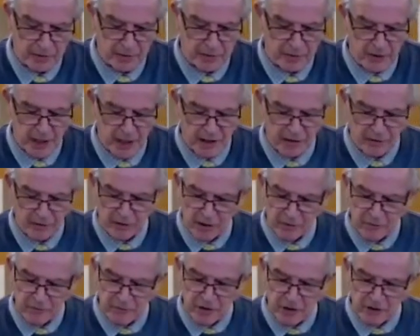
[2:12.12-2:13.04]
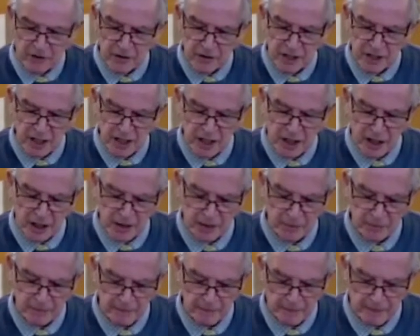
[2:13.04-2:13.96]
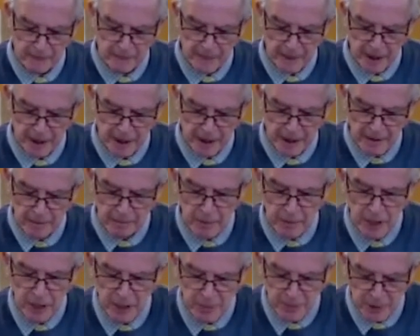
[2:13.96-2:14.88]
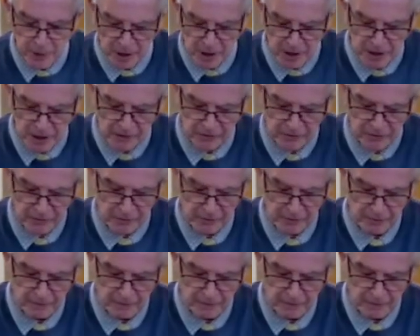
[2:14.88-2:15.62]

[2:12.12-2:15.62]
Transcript: They are very uh, manipulative.